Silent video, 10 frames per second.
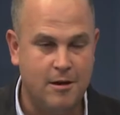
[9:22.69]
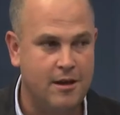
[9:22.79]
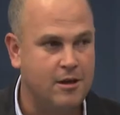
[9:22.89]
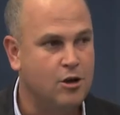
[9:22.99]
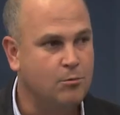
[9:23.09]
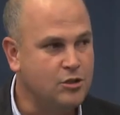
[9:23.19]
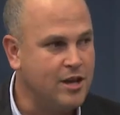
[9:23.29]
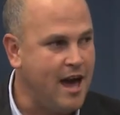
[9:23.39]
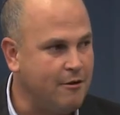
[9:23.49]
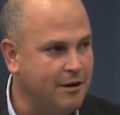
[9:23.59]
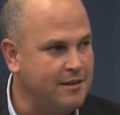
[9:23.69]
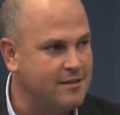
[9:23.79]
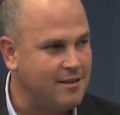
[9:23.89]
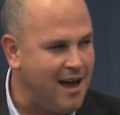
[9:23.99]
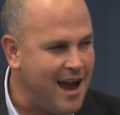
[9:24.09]
way. Which category
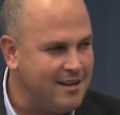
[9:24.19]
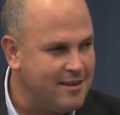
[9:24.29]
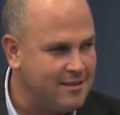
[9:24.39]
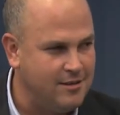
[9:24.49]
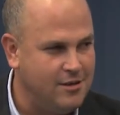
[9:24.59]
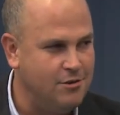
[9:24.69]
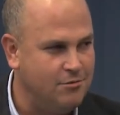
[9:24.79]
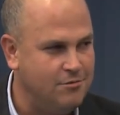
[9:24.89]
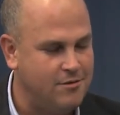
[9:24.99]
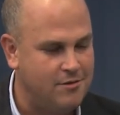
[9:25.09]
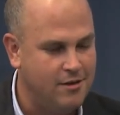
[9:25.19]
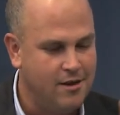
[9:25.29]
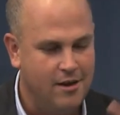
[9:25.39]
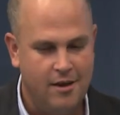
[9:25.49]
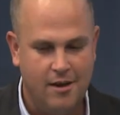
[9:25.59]
does Reines use
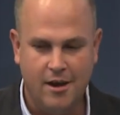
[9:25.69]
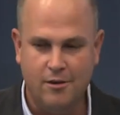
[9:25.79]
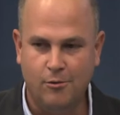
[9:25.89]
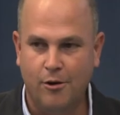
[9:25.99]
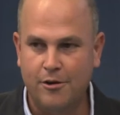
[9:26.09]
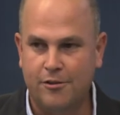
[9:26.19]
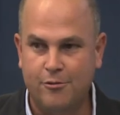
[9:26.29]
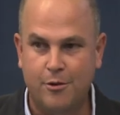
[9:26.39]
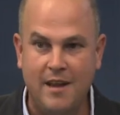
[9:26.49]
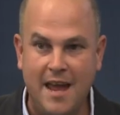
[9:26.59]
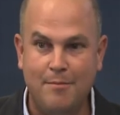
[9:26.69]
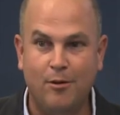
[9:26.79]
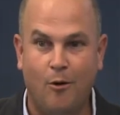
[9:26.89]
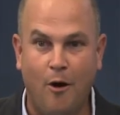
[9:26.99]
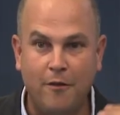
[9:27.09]
in order to
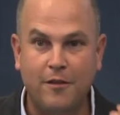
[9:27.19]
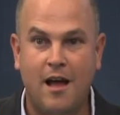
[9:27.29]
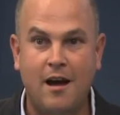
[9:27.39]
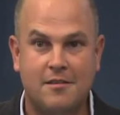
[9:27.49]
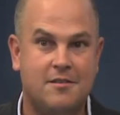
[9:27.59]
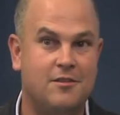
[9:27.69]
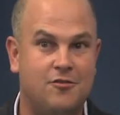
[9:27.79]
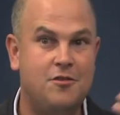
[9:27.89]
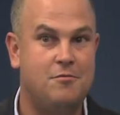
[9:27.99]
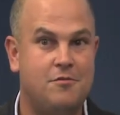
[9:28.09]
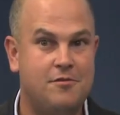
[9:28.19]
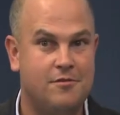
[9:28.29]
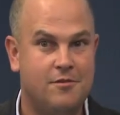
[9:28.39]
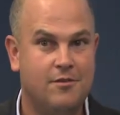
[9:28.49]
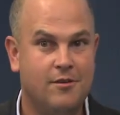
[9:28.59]
enable Orthodox Jews
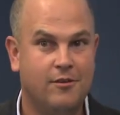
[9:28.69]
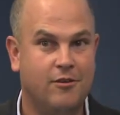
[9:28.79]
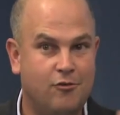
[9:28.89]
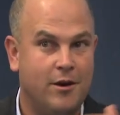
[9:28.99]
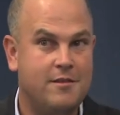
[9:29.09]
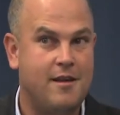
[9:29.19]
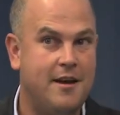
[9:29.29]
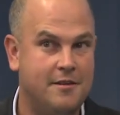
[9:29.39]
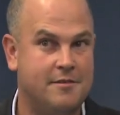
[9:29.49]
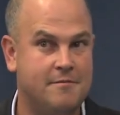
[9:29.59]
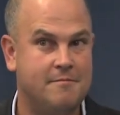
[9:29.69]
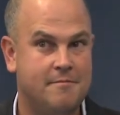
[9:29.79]
to join Zionism?